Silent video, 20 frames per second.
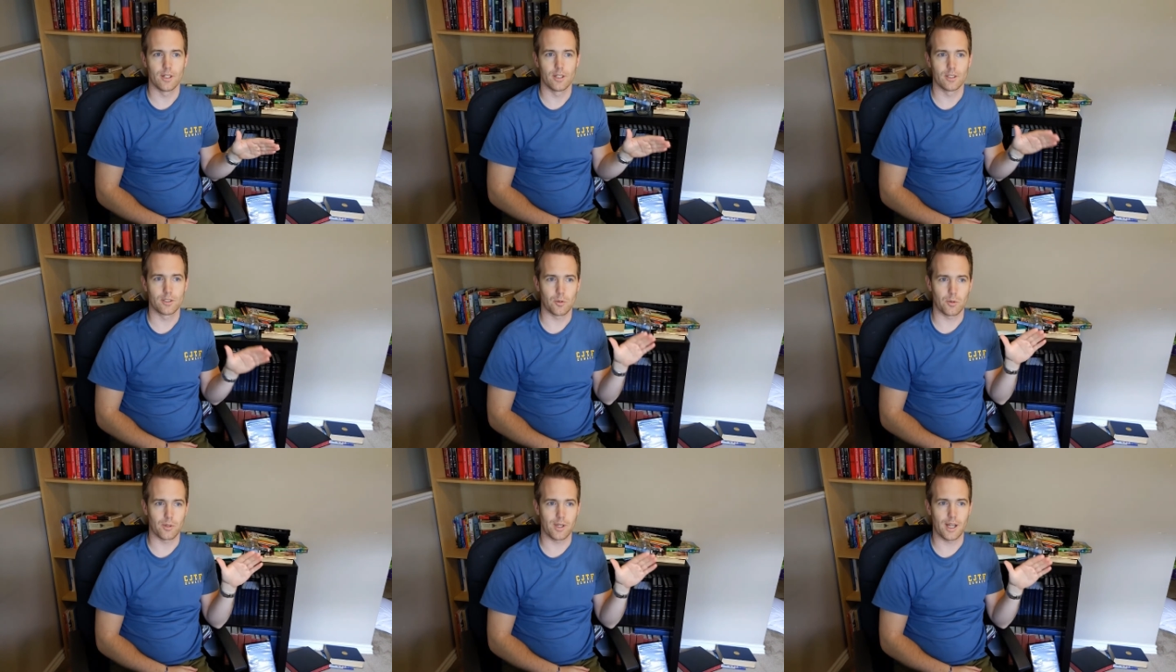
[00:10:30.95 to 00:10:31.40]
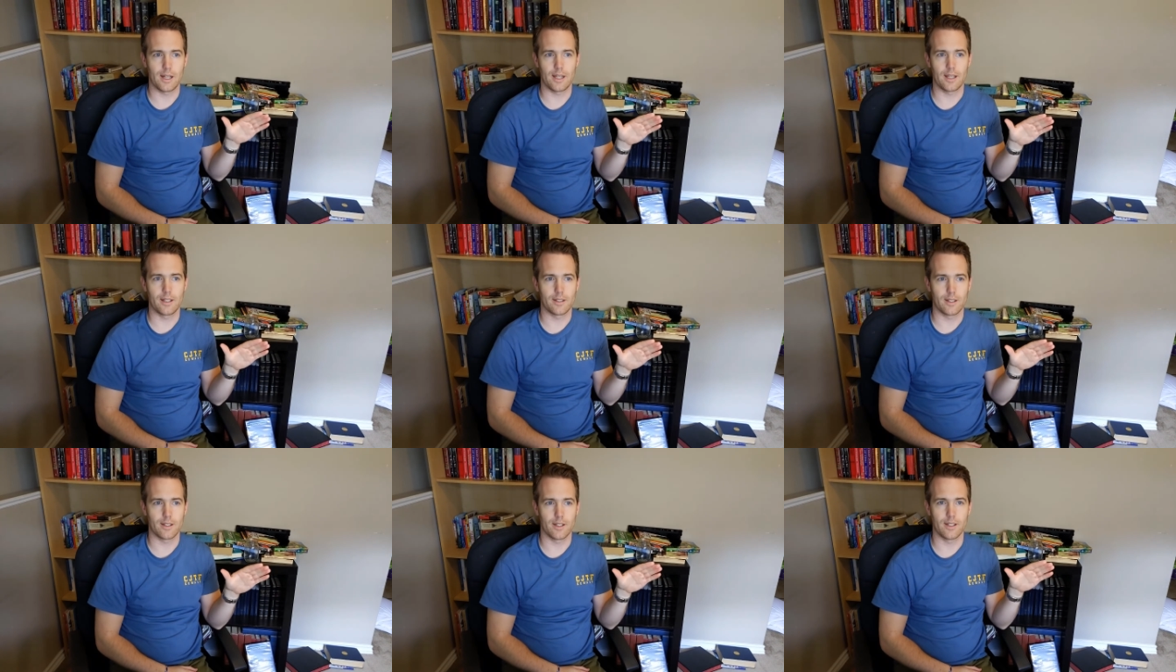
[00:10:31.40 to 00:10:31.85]
so we're getting
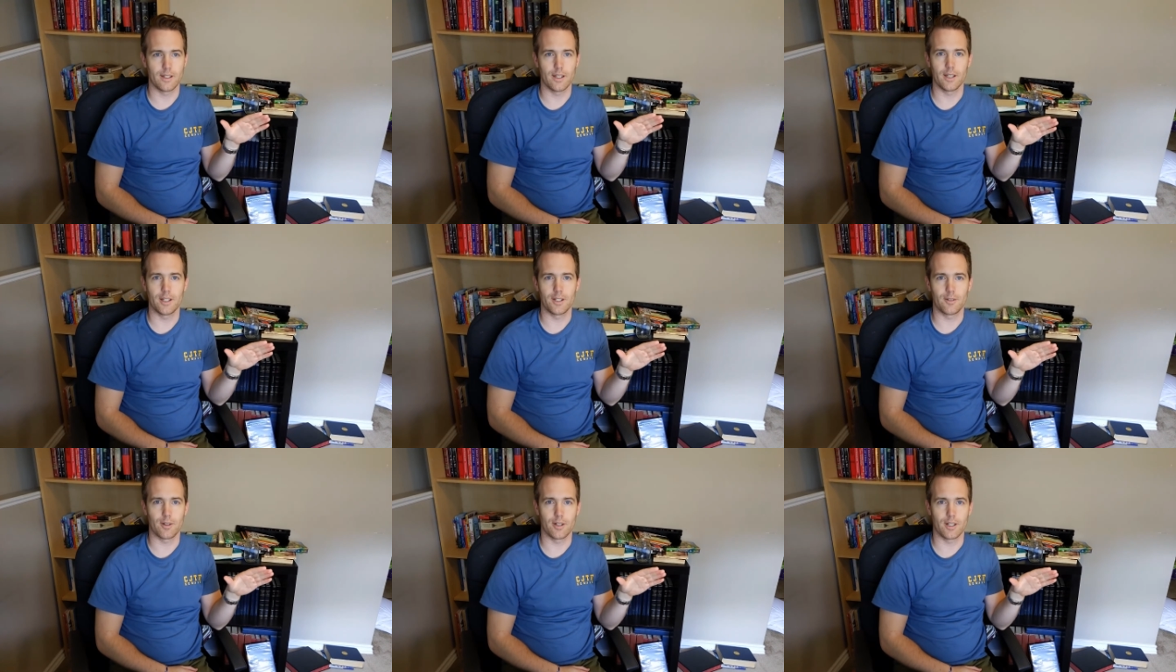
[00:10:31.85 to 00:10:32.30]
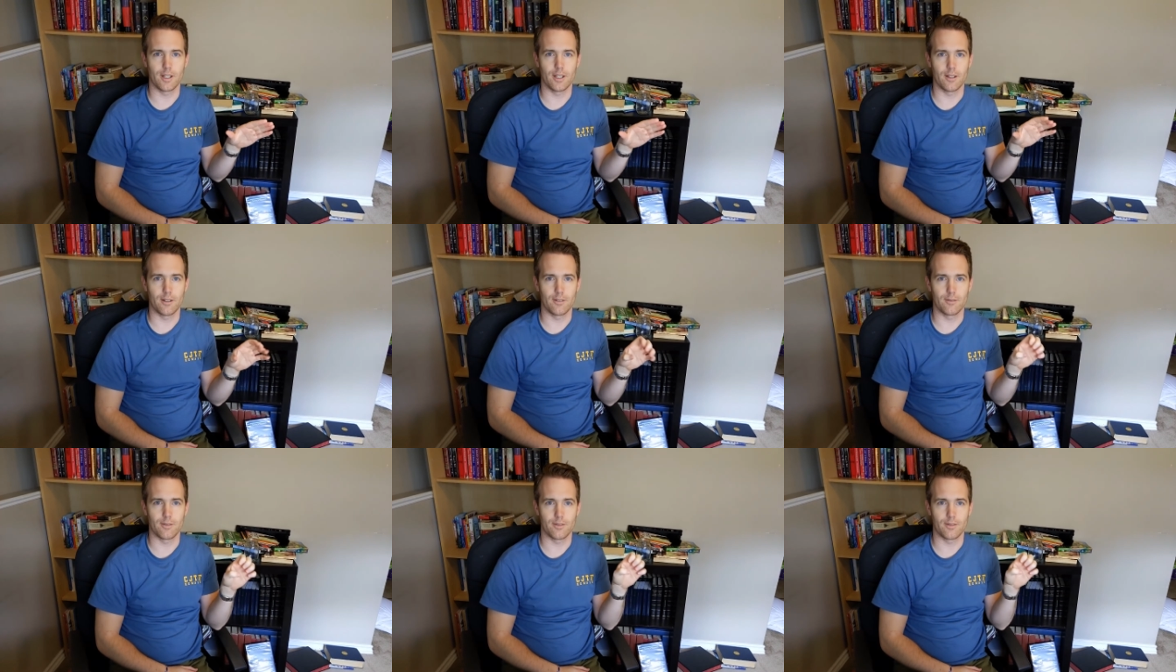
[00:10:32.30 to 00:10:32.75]
into the nitty-gritty
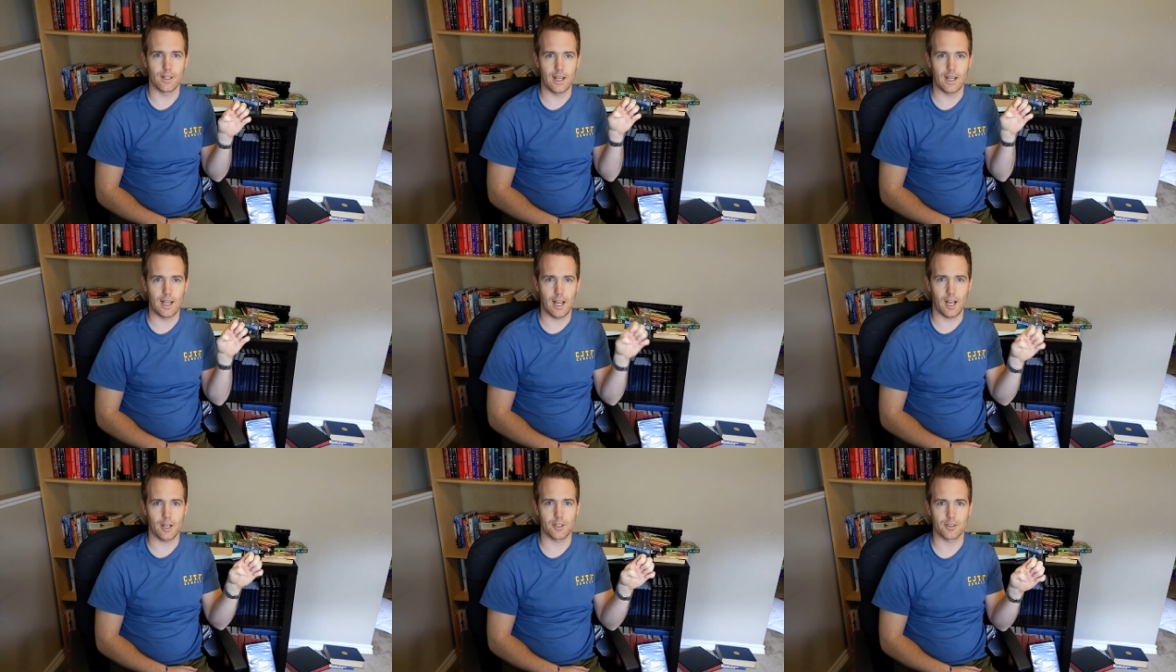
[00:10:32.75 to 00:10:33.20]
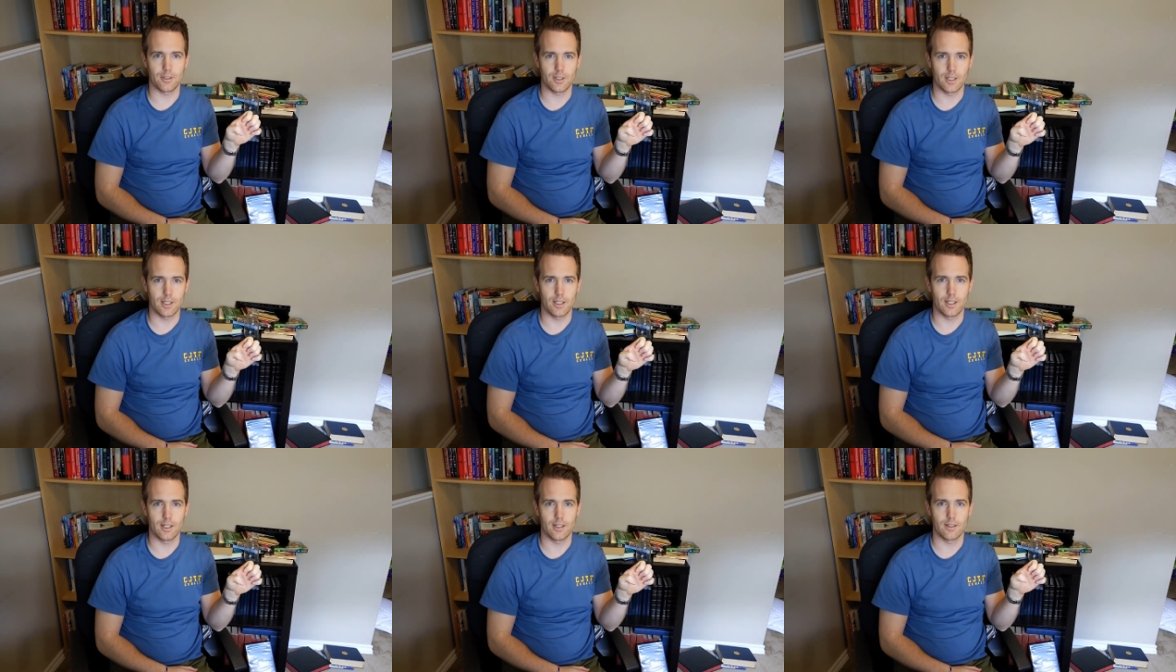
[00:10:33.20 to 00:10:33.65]
of
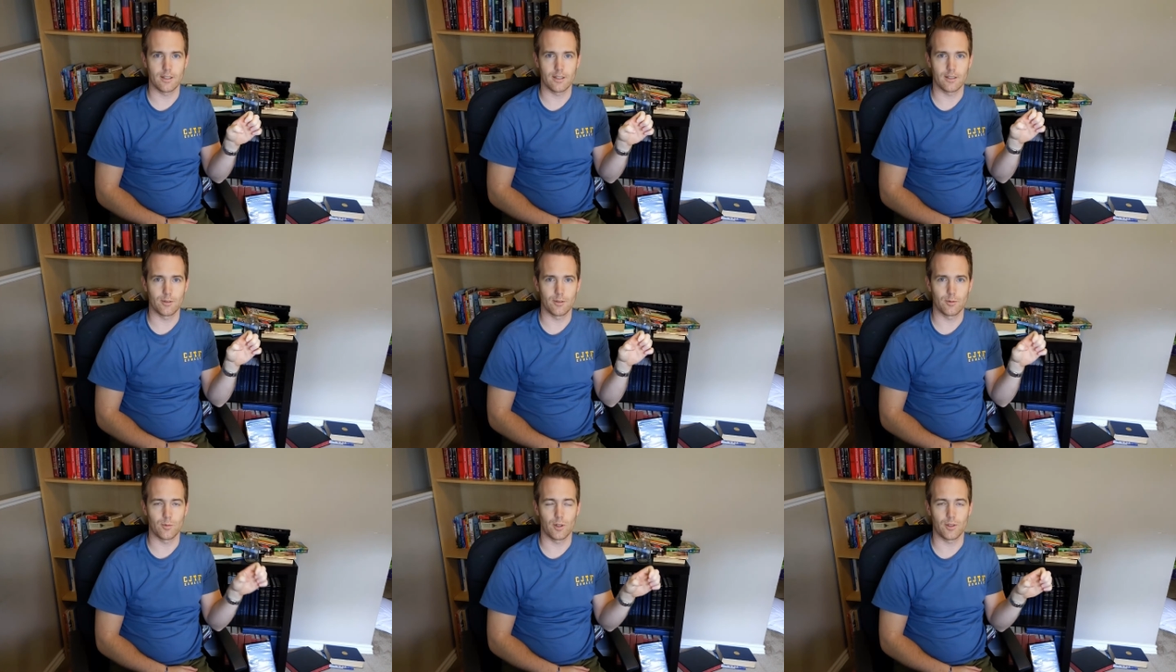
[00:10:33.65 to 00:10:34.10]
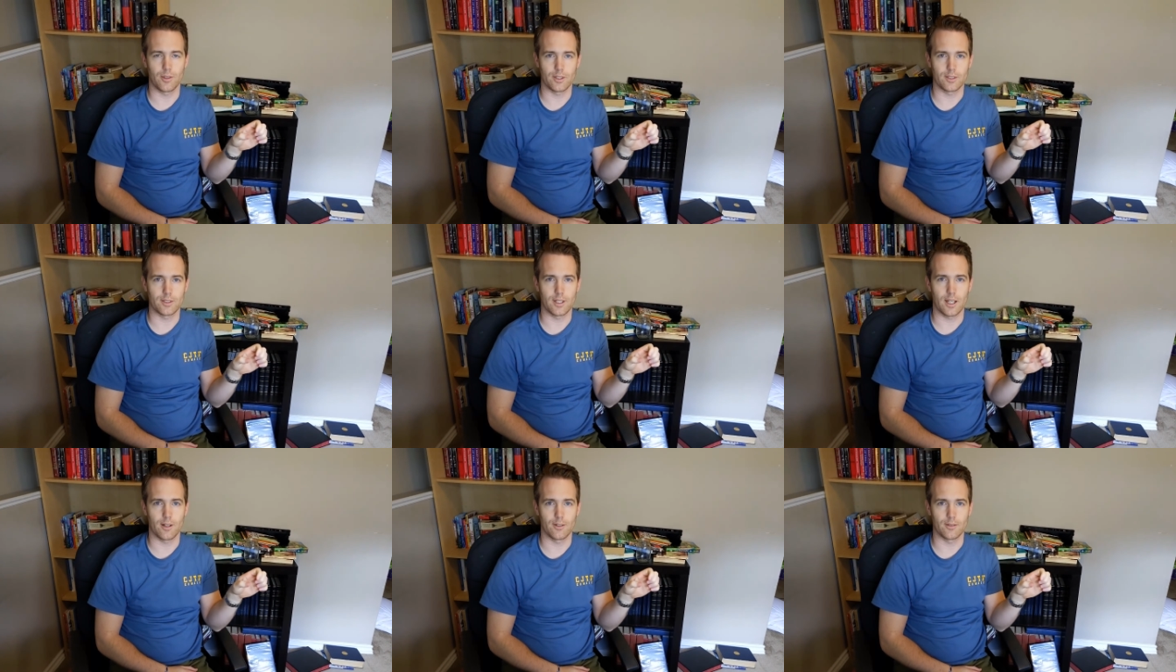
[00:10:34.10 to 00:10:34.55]
actually what the
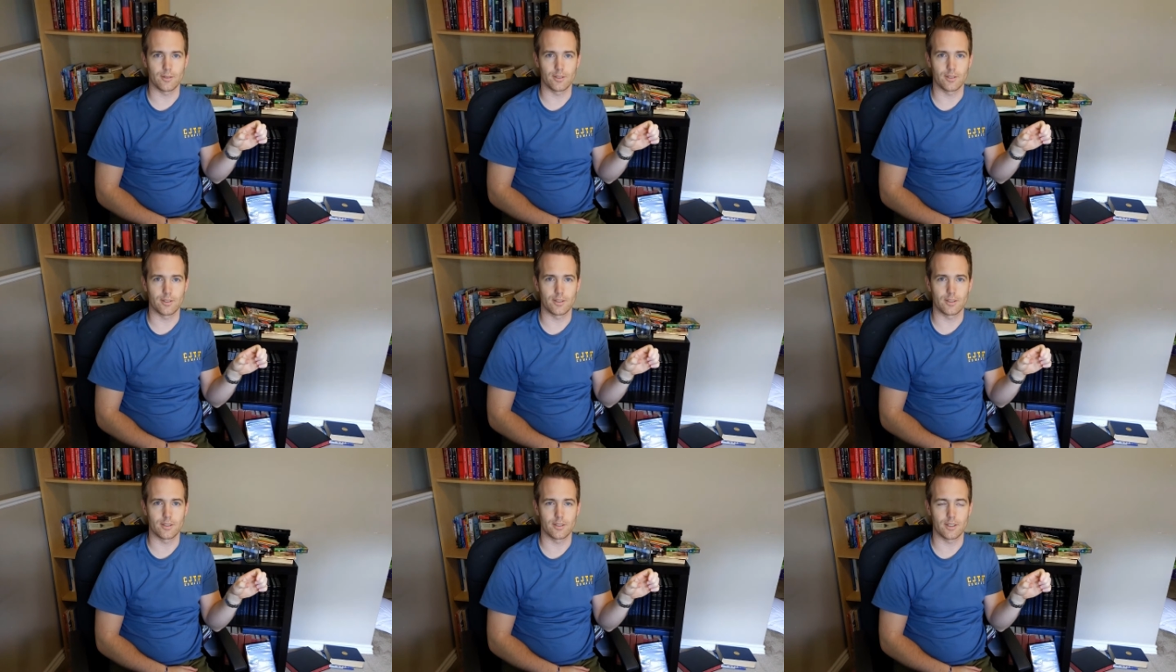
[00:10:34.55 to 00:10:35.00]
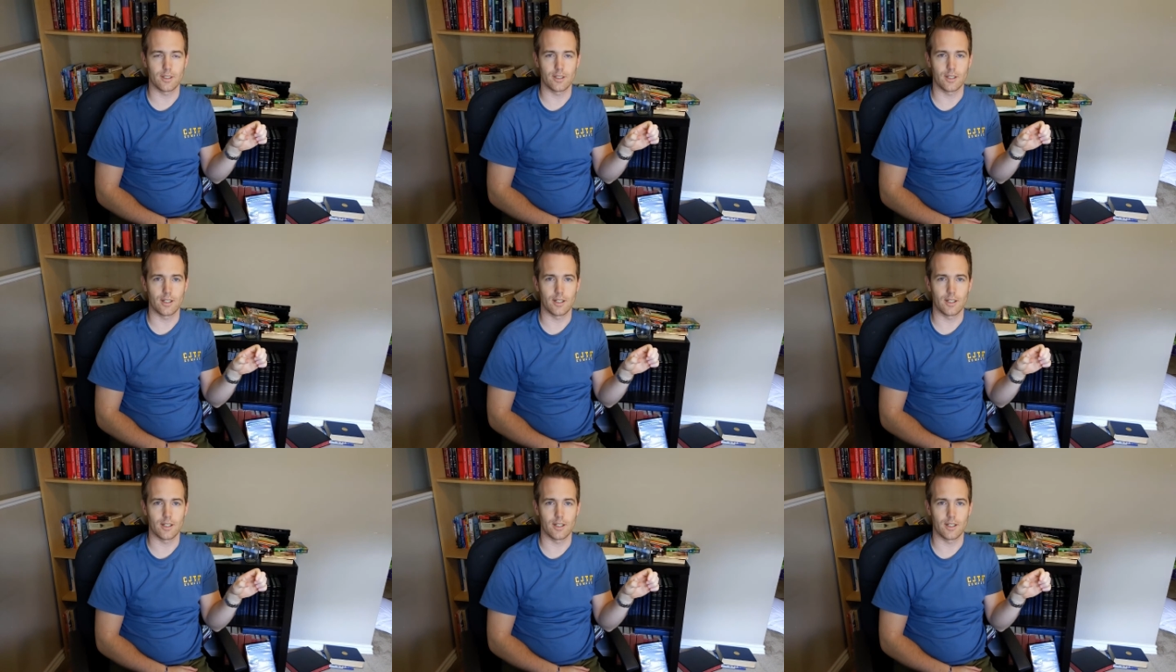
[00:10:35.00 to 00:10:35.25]
sounds,